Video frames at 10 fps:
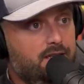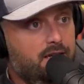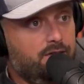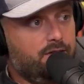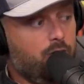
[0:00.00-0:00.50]

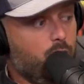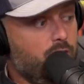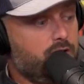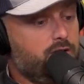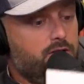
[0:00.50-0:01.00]
Of
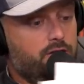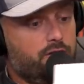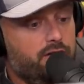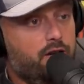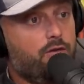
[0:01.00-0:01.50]
going,
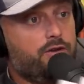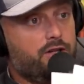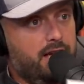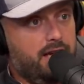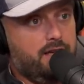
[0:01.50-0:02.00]
you're in over
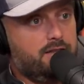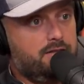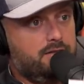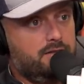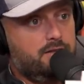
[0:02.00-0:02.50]
your head.
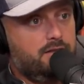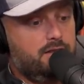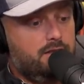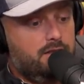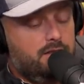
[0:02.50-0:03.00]

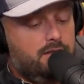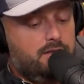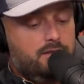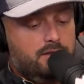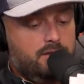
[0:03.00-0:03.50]

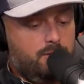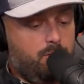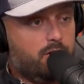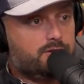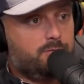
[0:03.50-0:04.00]
You
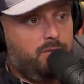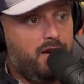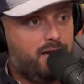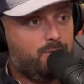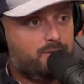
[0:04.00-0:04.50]
bought some
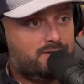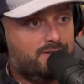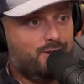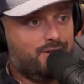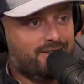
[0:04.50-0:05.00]

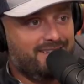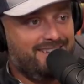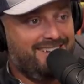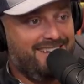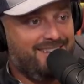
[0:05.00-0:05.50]
penguins early
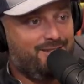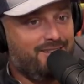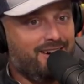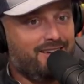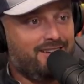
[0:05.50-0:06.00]
and you
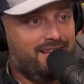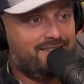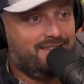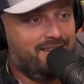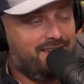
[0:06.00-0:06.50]
thought
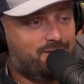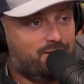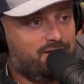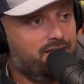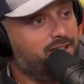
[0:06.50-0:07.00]
that's the thing that's
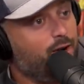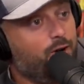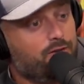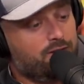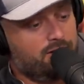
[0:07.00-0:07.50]
going to send you
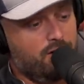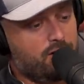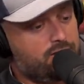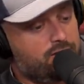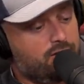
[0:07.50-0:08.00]
over in
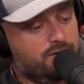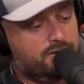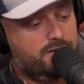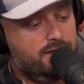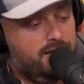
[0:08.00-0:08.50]
Arkansas.